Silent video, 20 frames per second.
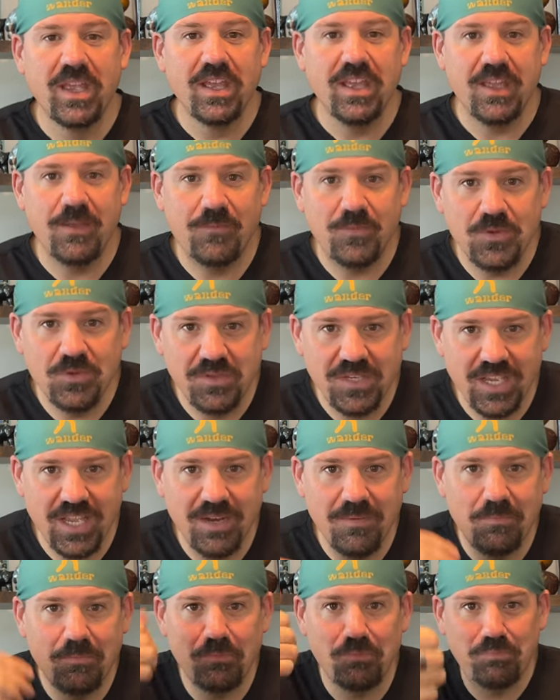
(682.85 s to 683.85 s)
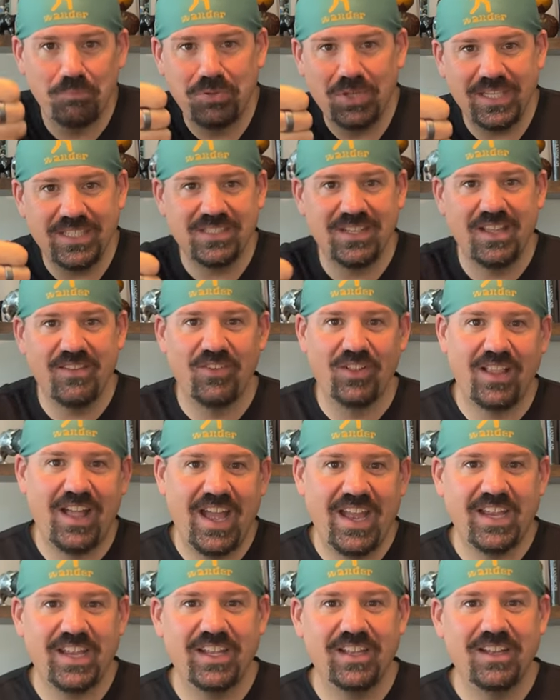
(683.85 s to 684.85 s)
If you did, please leave a
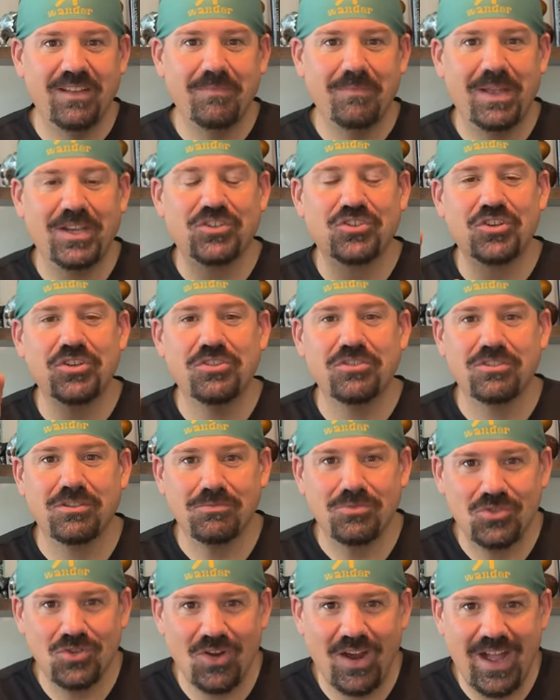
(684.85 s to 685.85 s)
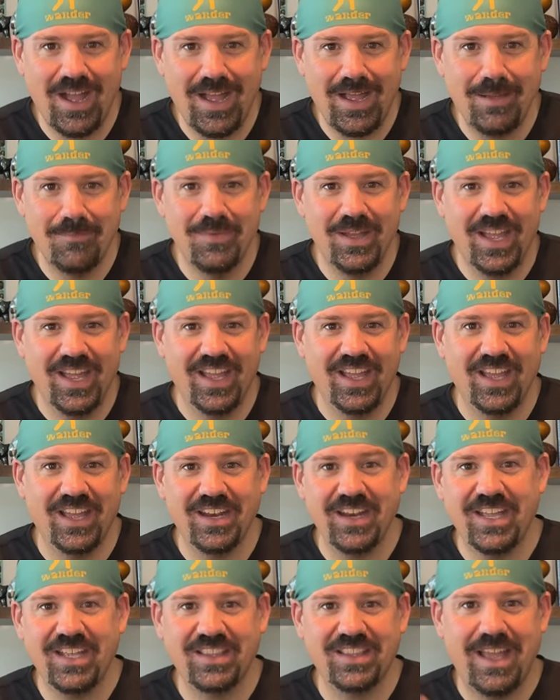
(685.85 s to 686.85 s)
like. Make sure you subscribe
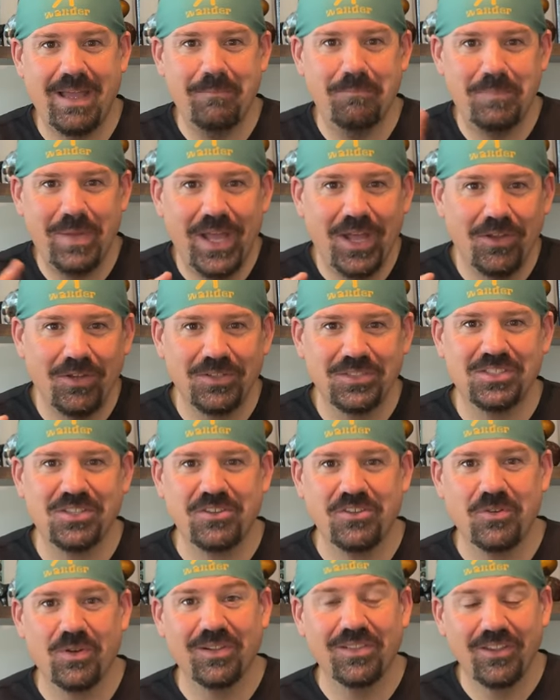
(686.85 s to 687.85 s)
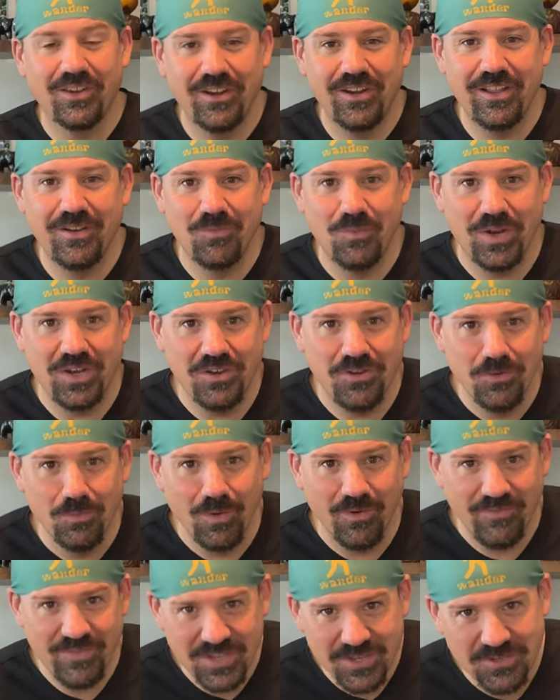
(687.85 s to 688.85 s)
and hit that bell so you're alerted when new
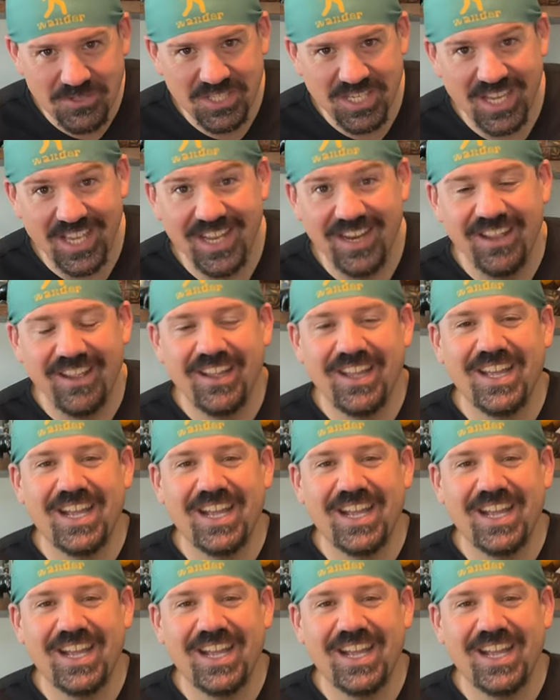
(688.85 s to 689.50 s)
reviews hit.